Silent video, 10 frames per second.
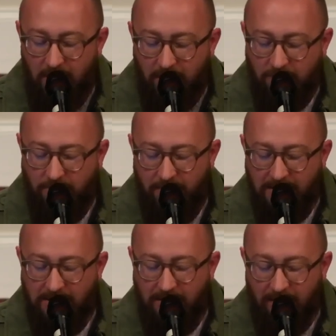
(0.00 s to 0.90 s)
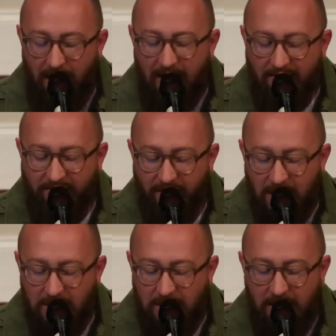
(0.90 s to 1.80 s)
your domestic life,
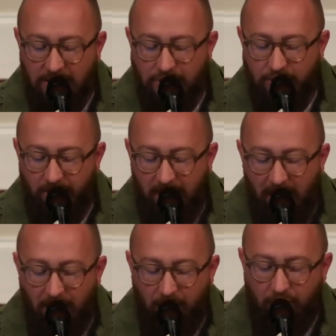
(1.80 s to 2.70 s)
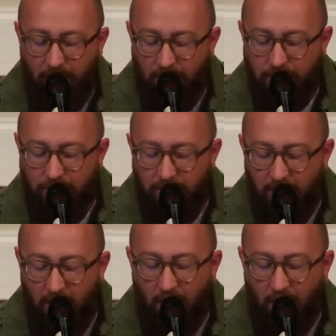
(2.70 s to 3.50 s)
your history, your culture,